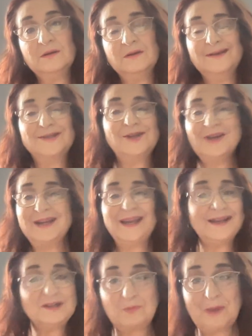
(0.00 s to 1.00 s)
is not going to
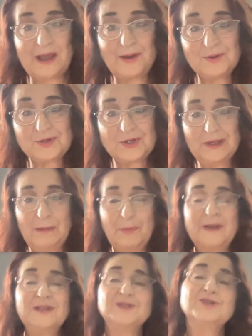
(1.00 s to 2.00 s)
get you back your sleep,
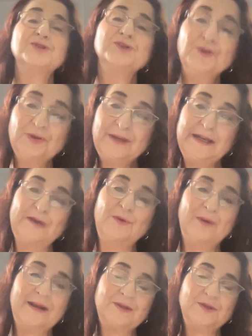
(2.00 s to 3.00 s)
but it's certainly
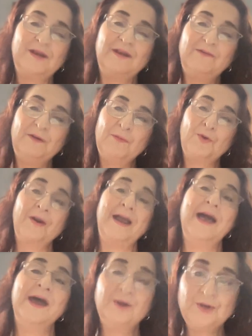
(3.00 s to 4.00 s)
going to give you more
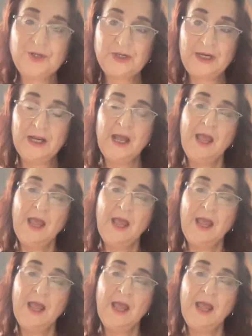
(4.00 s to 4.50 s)
energy